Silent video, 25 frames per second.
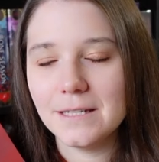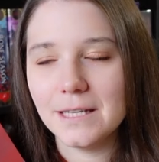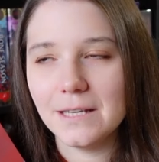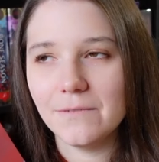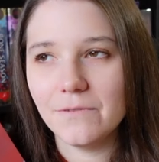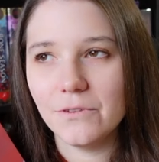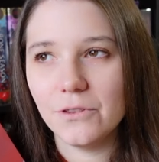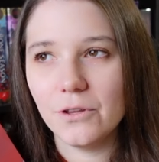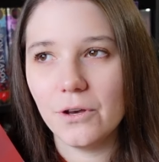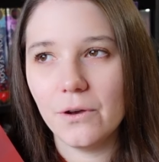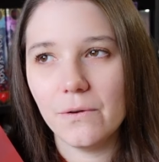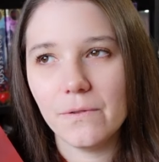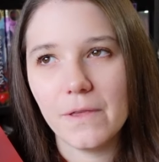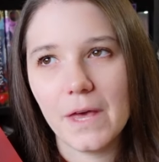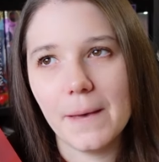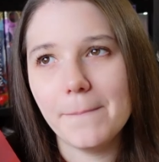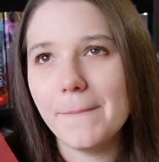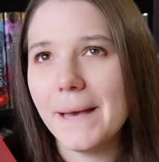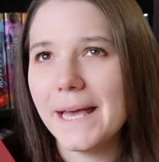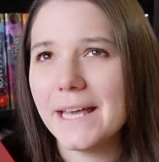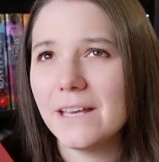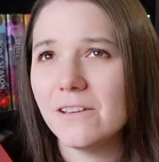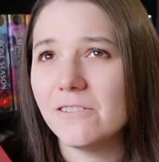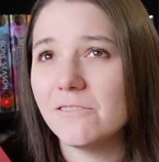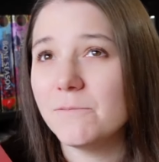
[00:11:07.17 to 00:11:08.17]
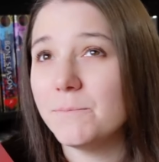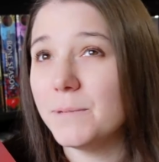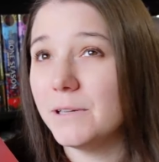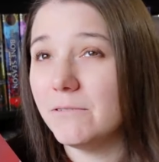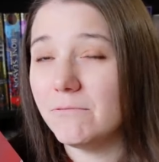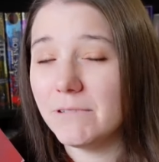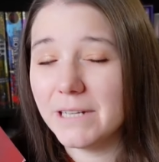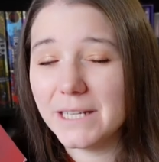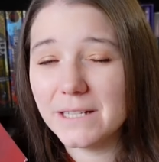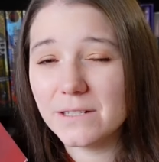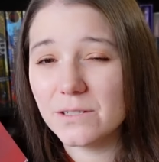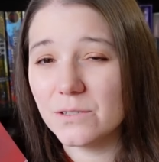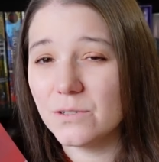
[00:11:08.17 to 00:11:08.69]
even though there may have been
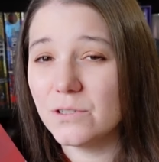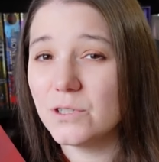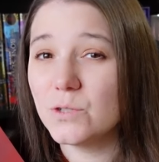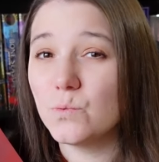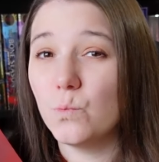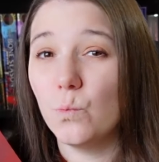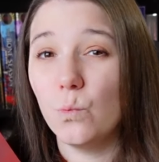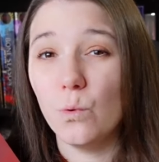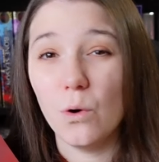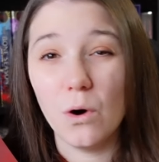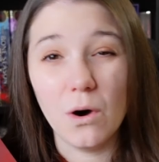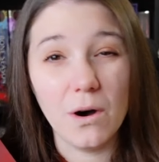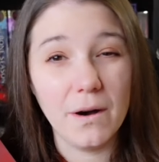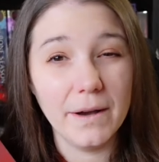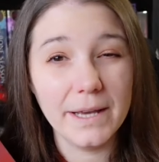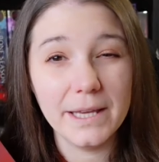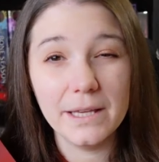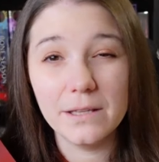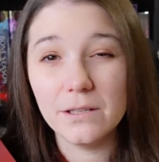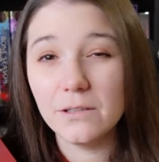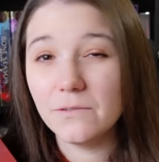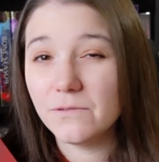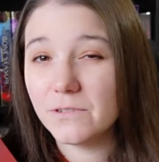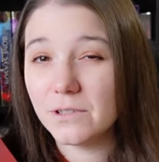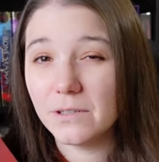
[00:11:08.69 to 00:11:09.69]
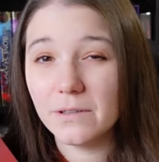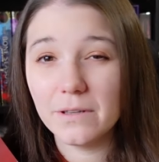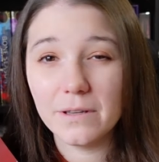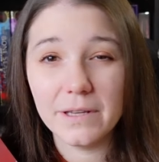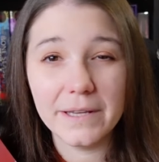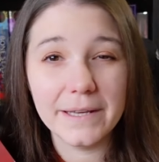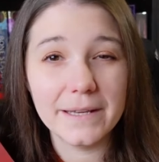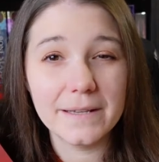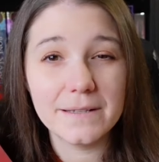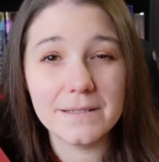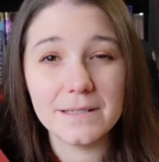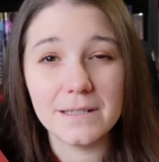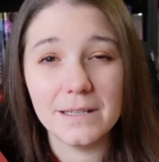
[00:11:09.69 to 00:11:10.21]
reasons why you've done
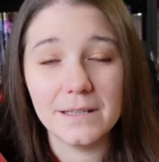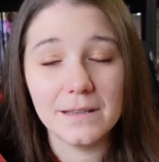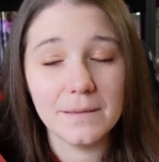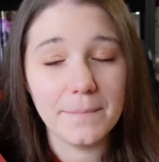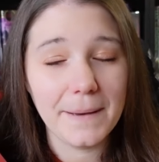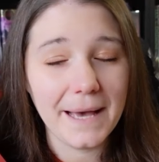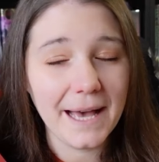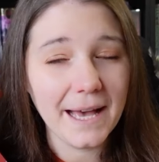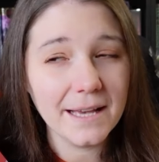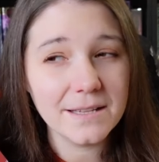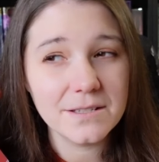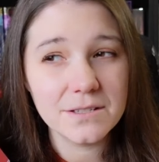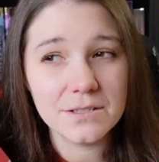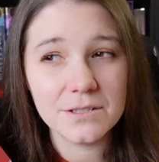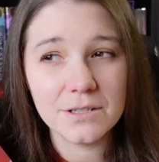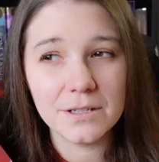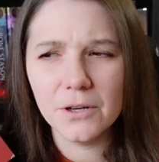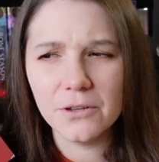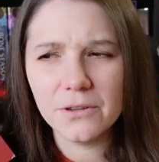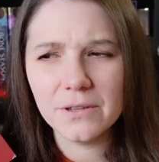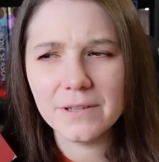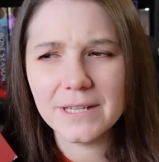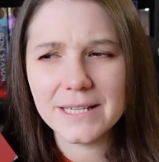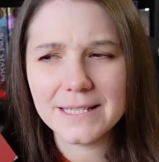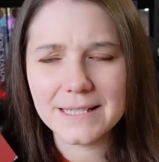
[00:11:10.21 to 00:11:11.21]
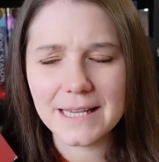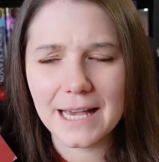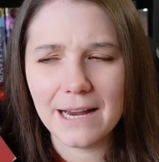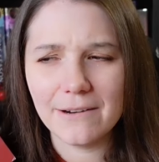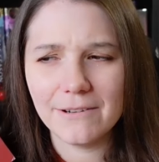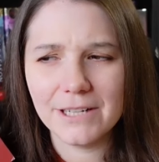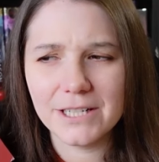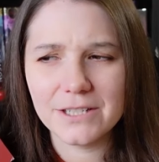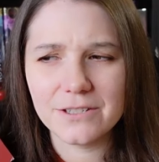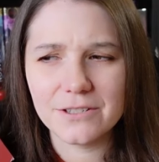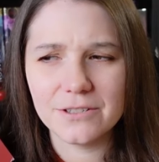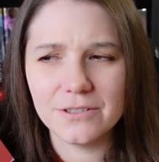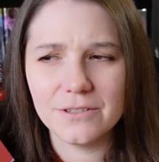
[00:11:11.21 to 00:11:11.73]
things in the past. Both of these
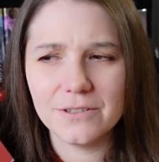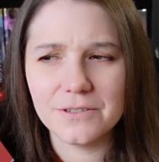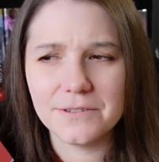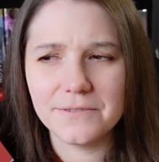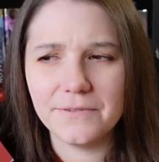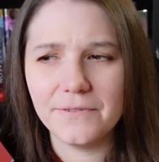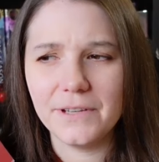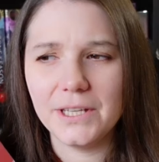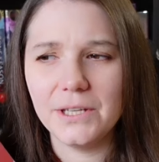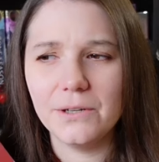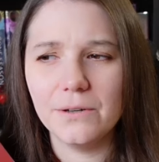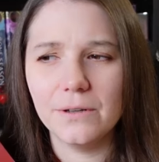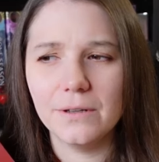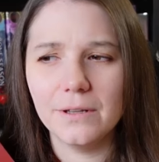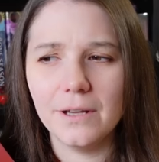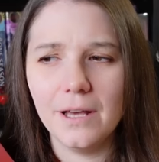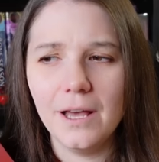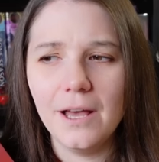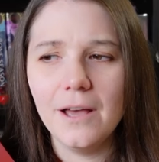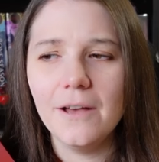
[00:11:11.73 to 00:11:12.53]
characters feel